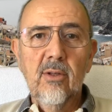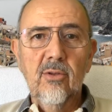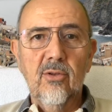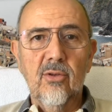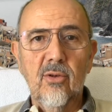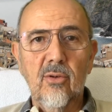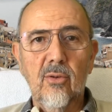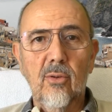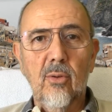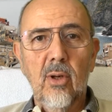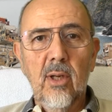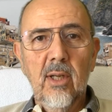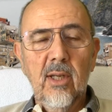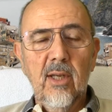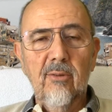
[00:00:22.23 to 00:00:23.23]

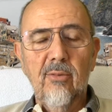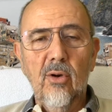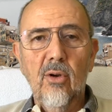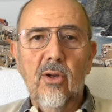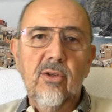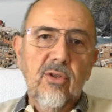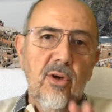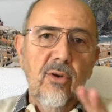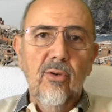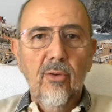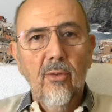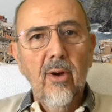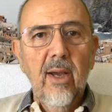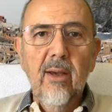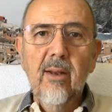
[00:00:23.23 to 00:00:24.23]
So if we're going to
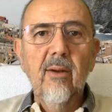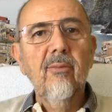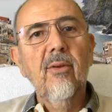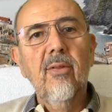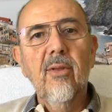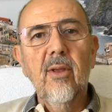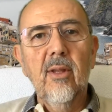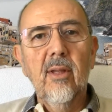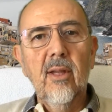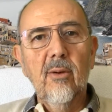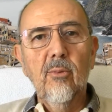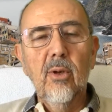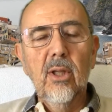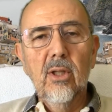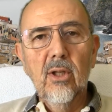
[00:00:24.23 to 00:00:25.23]
turn around everything
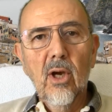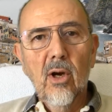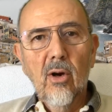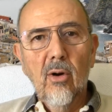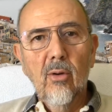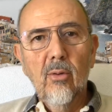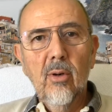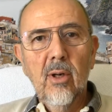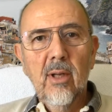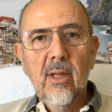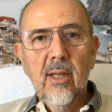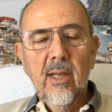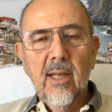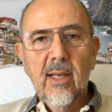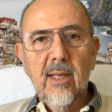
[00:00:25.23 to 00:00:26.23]
that we know
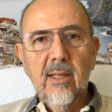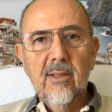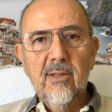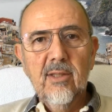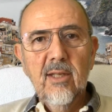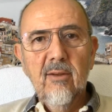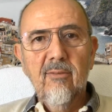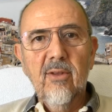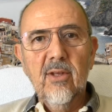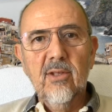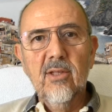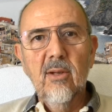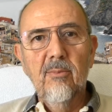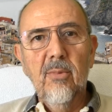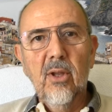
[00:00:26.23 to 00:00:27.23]
and see if
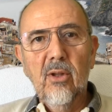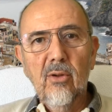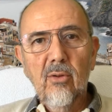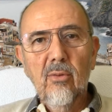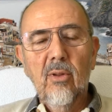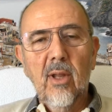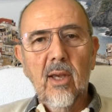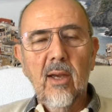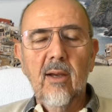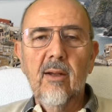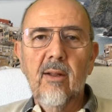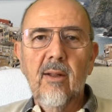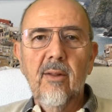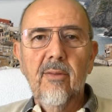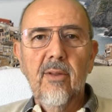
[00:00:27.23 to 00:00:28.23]
there's something new
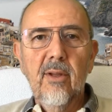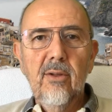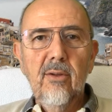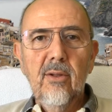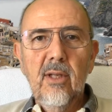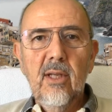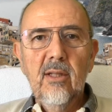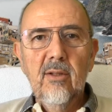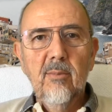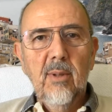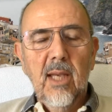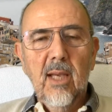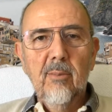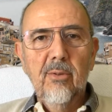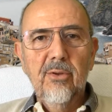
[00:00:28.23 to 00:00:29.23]
there, then you need to
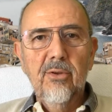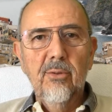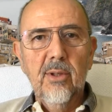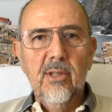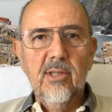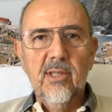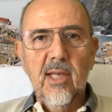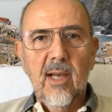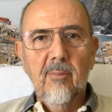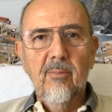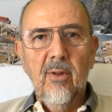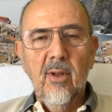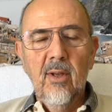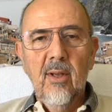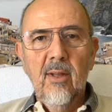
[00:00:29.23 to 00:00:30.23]
be able to
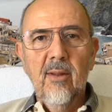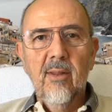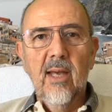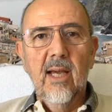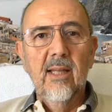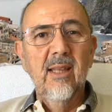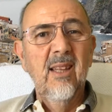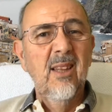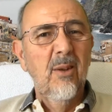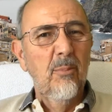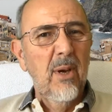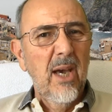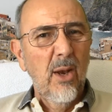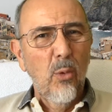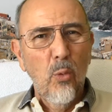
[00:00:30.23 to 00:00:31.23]
accept that
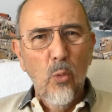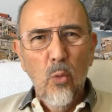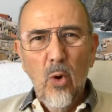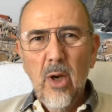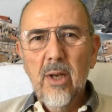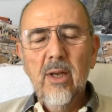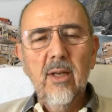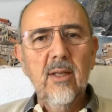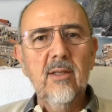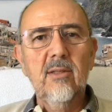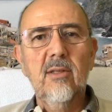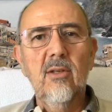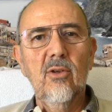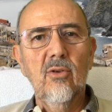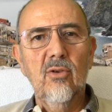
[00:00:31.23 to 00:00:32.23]
no matter what it
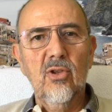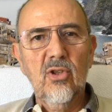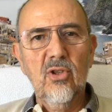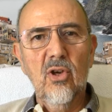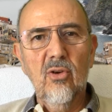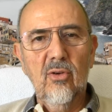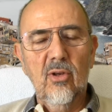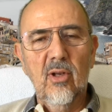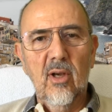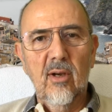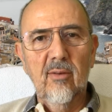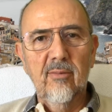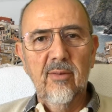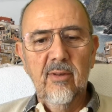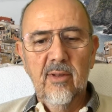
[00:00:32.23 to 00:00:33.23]
is that you're certain
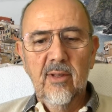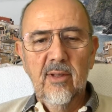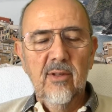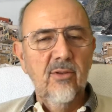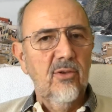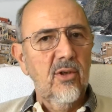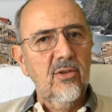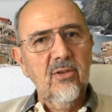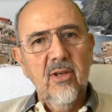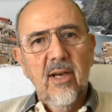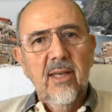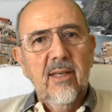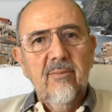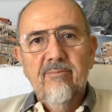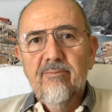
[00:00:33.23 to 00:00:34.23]
of, just
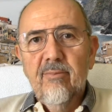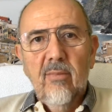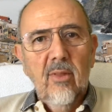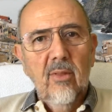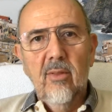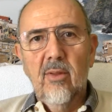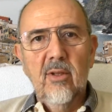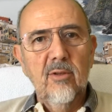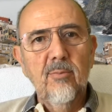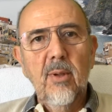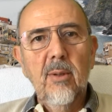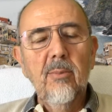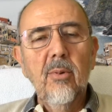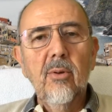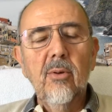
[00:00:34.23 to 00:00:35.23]
like these
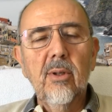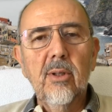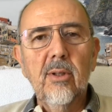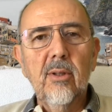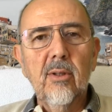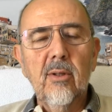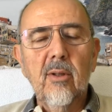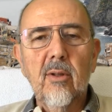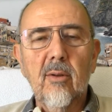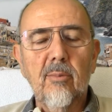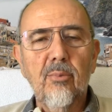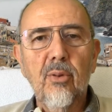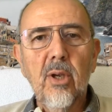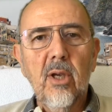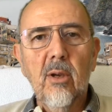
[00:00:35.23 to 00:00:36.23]
people in
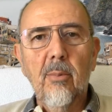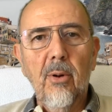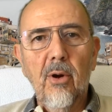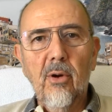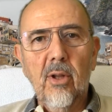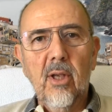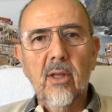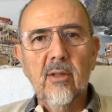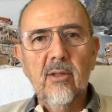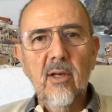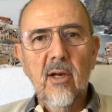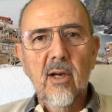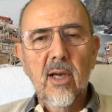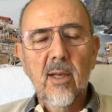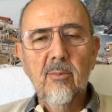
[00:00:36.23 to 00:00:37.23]
the pre-Copernican
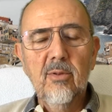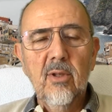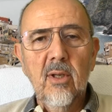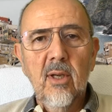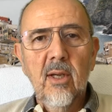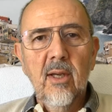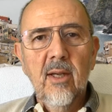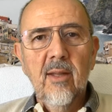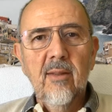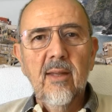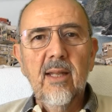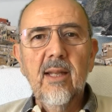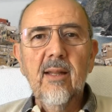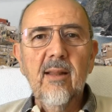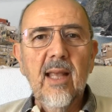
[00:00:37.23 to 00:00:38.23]
times,
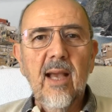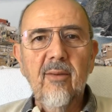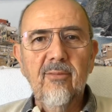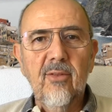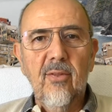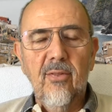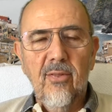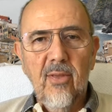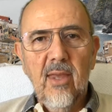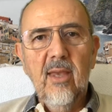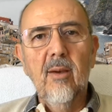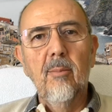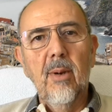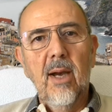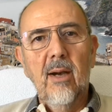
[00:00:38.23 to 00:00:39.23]
they didn't have to
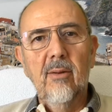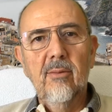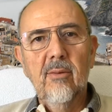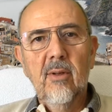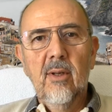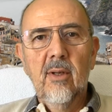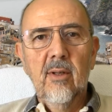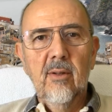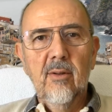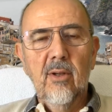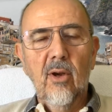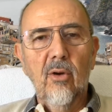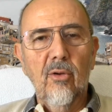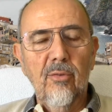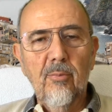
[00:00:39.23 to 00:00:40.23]
think about
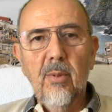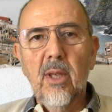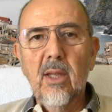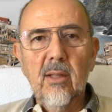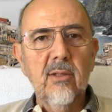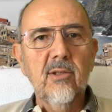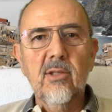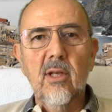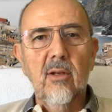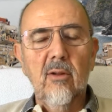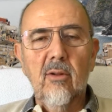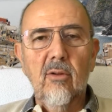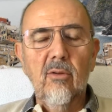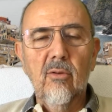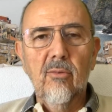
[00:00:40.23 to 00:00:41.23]
the Earth being the
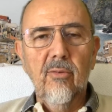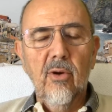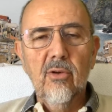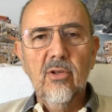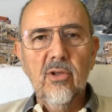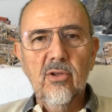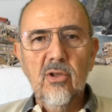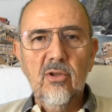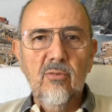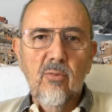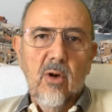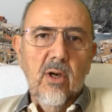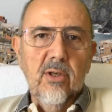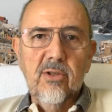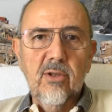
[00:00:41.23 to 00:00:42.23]
center of the universe. It
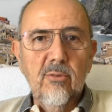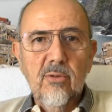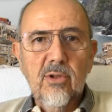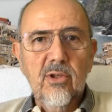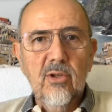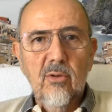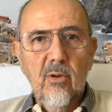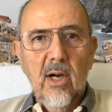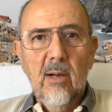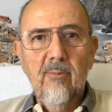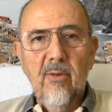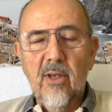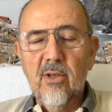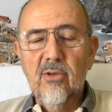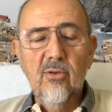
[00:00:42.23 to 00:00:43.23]
just was. It was so
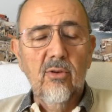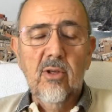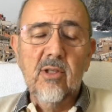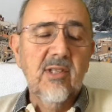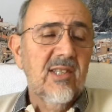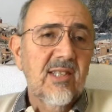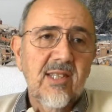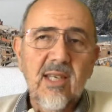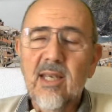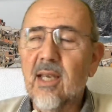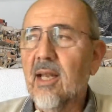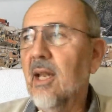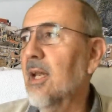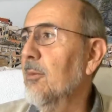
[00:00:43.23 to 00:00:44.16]
obvious. You could see it.